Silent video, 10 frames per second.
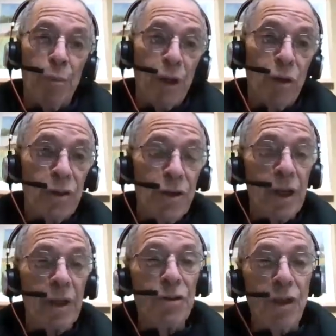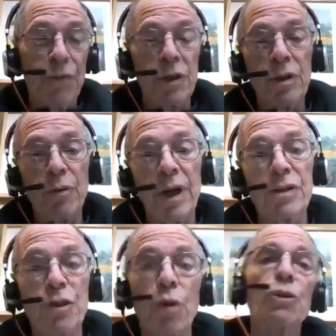because they suffered the
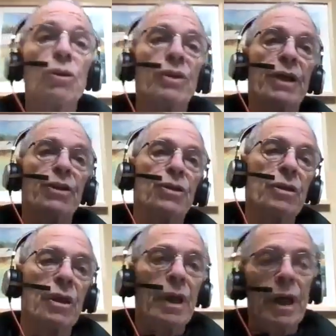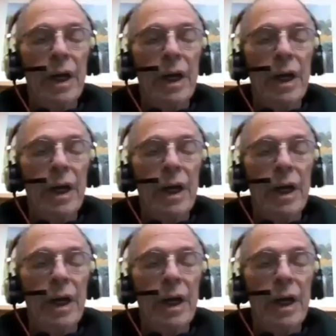greatest social tension.